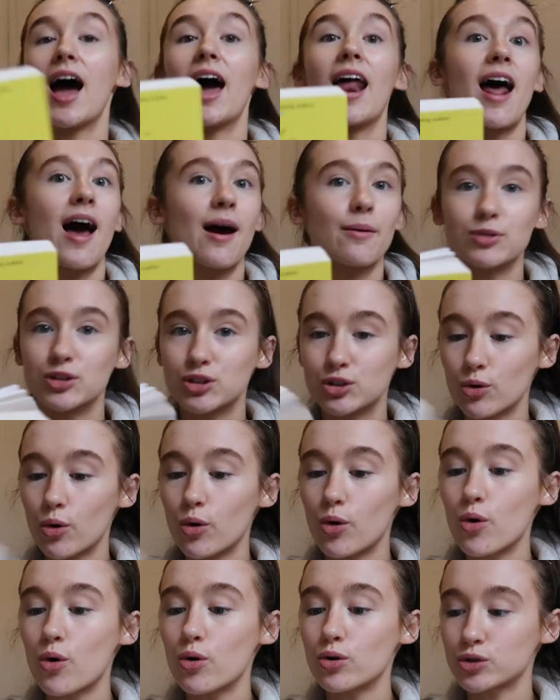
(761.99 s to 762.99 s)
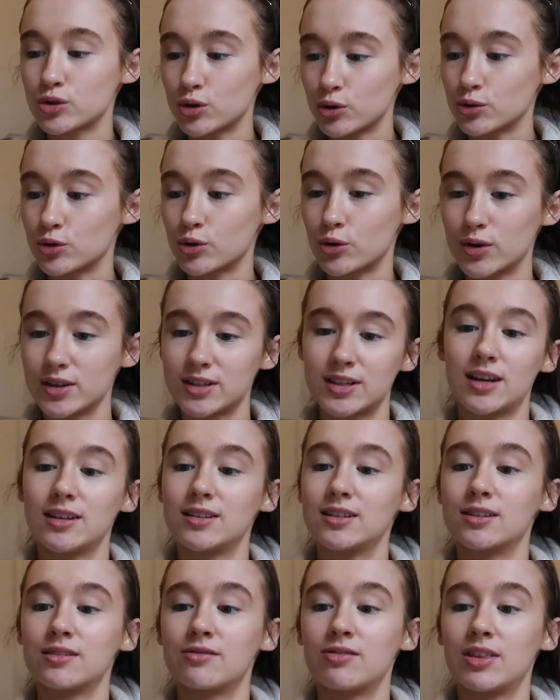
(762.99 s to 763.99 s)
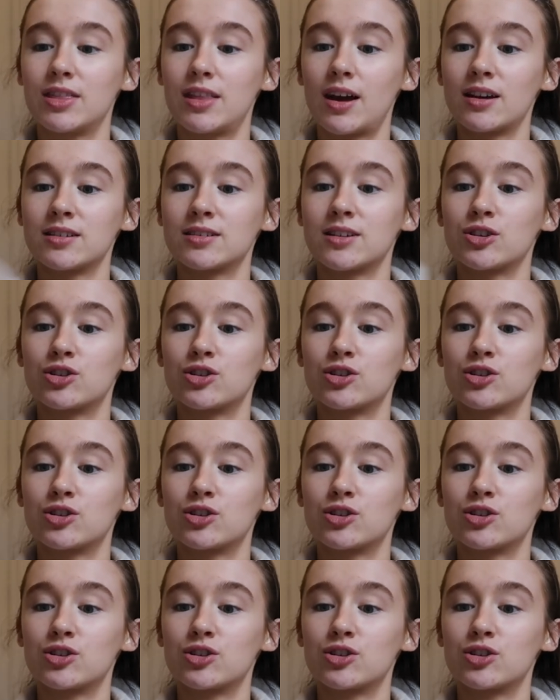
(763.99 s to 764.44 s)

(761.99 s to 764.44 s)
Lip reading: and I'm so excited to read this.